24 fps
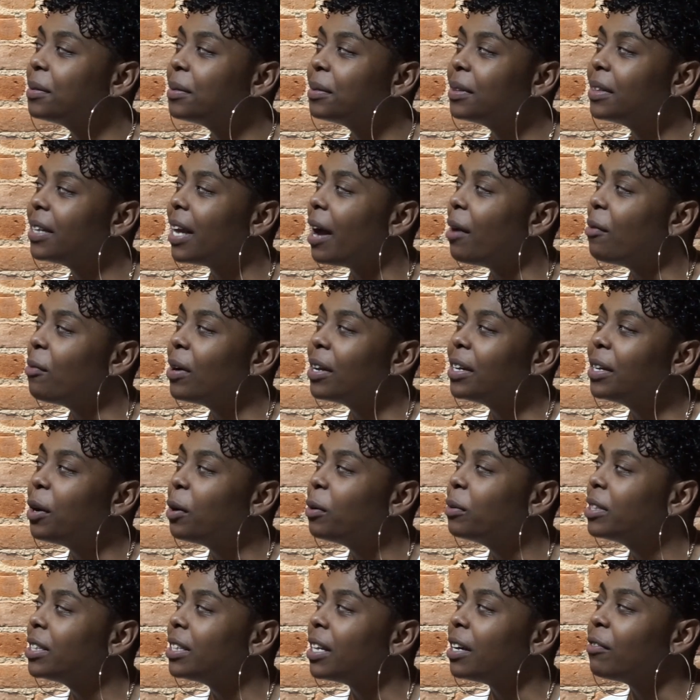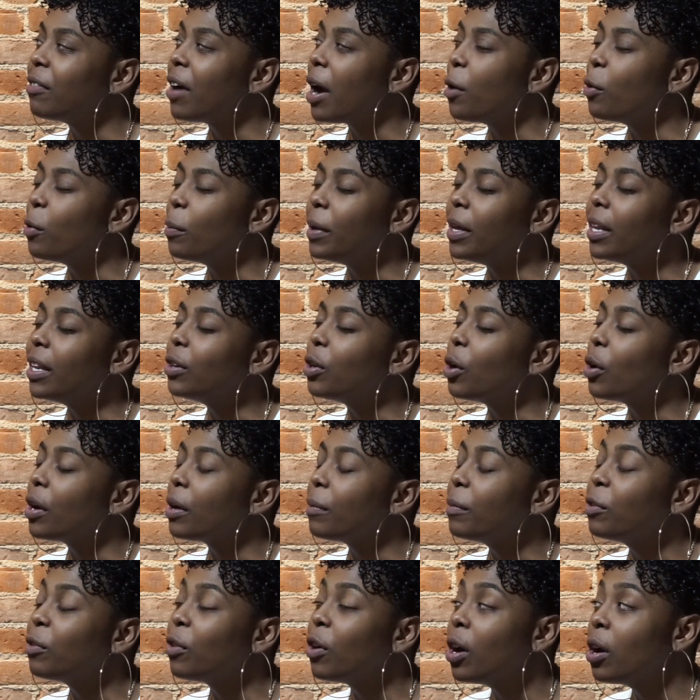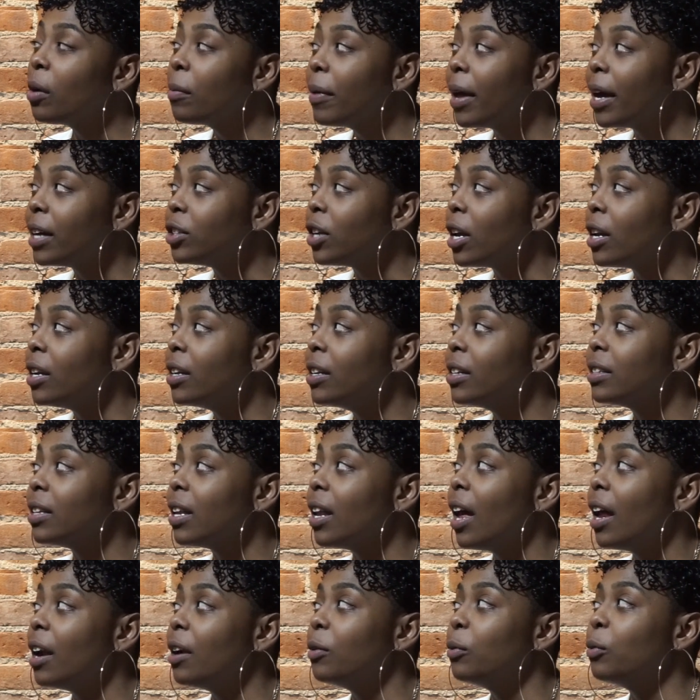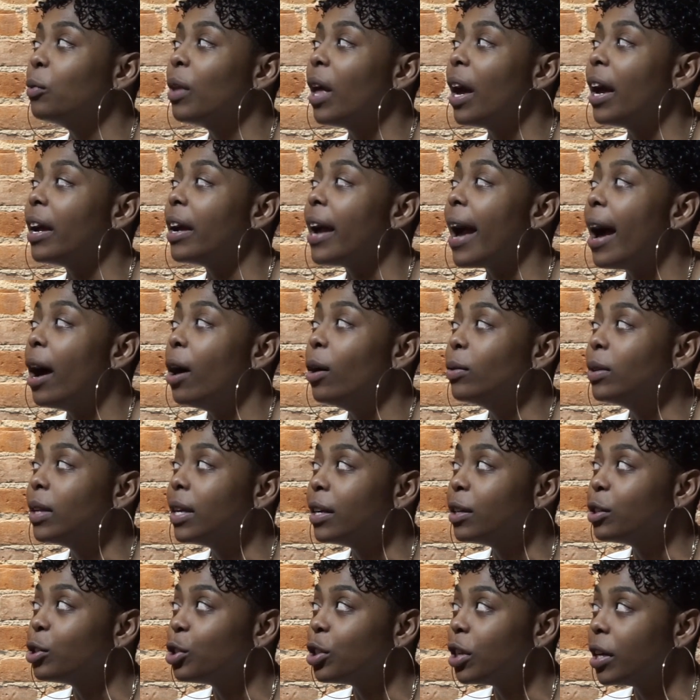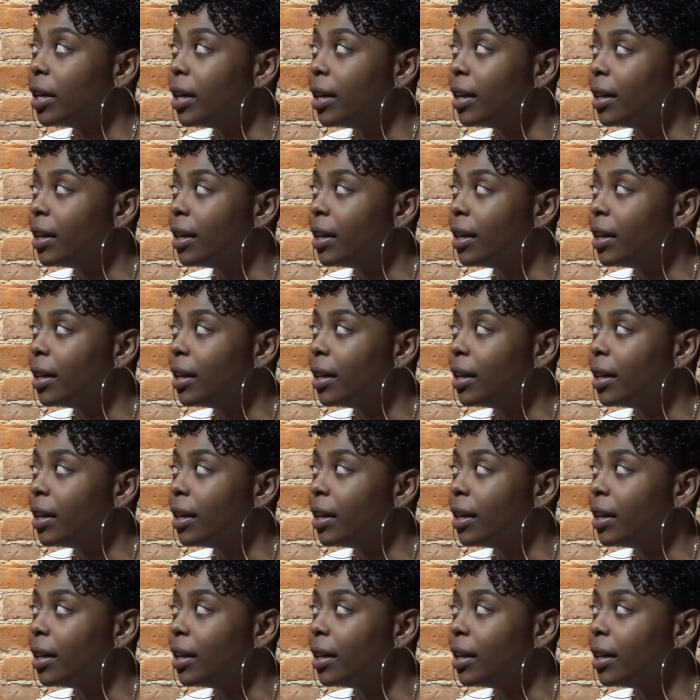that one don't sit right with me. Don't get me wrong, Blac Chyna does a lot of, like, out there shit.